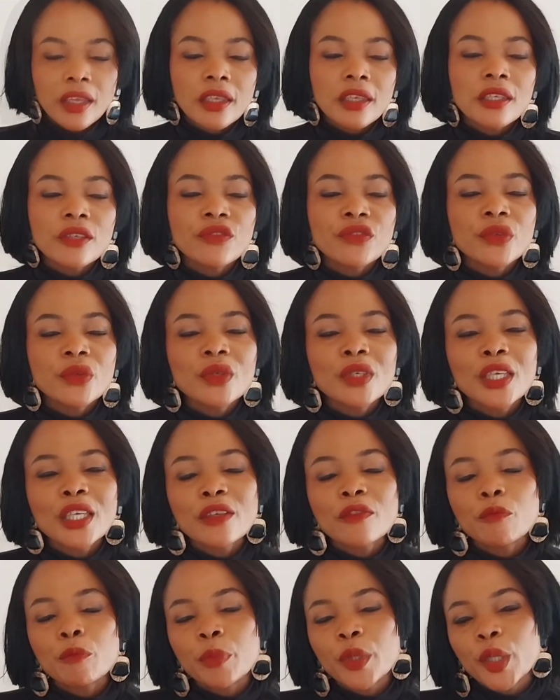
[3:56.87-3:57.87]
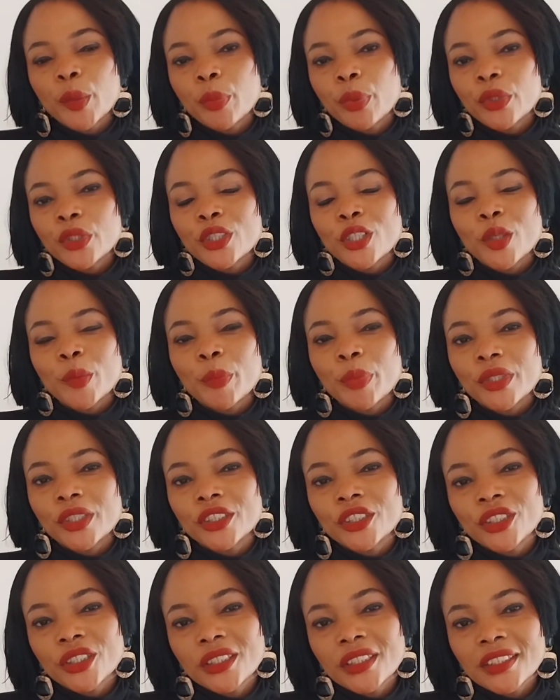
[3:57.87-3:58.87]
If you give people the
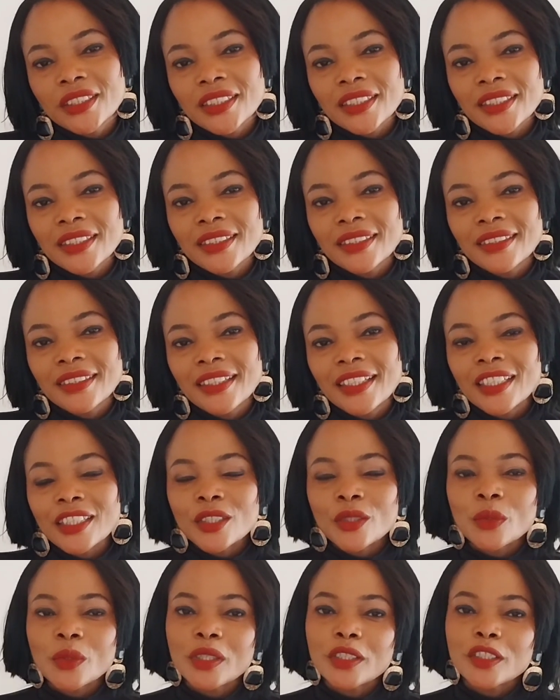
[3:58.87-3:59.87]
opportunity to